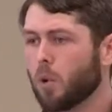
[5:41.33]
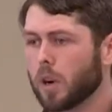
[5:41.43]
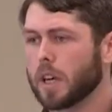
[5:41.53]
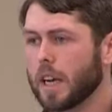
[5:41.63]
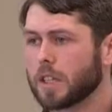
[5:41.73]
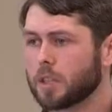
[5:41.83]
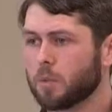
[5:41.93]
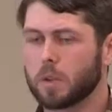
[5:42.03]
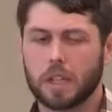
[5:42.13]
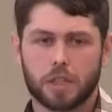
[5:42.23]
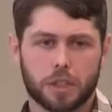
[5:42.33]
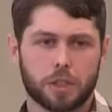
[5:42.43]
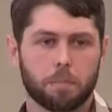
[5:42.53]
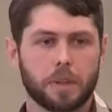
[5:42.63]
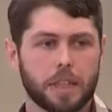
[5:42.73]
organized
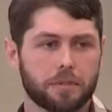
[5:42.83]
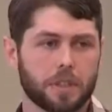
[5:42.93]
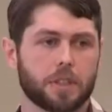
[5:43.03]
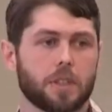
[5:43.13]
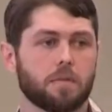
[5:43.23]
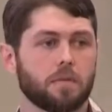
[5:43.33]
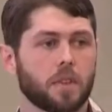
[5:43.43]
religious belief system.